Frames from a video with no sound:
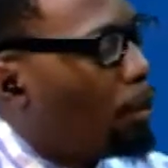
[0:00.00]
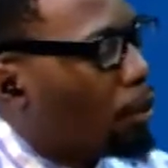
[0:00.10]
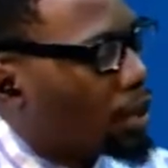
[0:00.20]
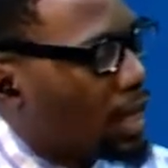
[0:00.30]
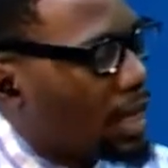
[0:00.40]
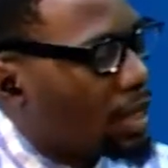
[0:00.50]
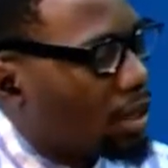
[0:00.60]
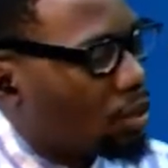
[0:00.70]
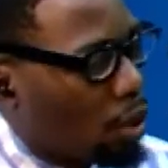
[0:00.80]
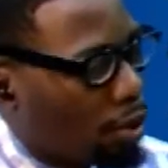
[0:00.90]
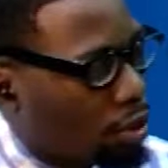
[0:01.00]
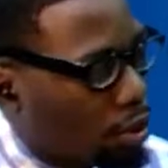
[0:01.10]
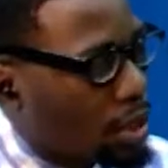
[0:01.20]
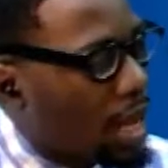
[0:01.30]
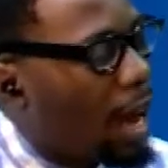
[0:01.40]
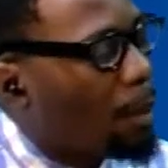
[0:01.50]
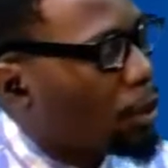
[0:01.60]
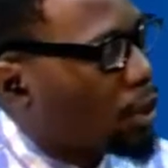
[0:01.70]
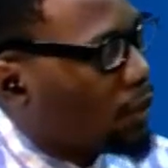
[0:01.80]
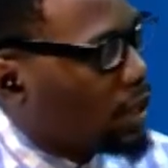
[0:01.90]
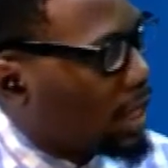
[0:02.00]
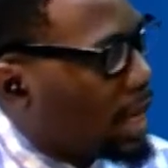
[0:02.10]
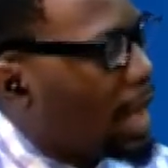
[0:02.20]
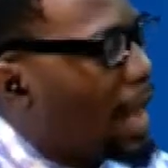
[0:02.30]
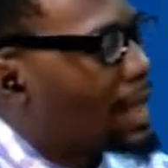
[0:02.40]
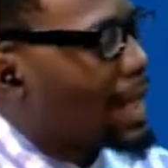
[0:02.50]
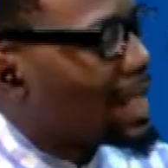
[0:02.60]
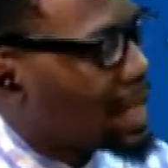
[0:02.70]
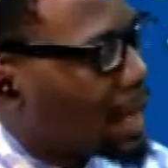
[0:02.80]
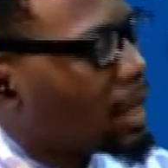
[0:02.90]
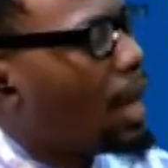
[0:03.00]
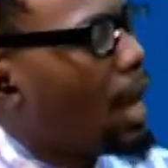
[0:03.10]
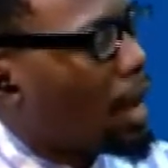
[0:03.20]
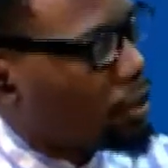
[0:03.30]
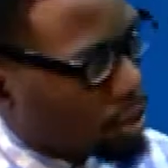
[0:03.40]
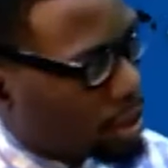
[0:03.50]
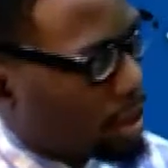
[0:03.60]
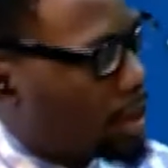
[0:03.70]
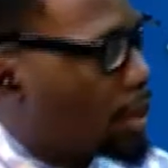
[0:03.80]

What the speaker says: But it just shows how much of decay has entered our justice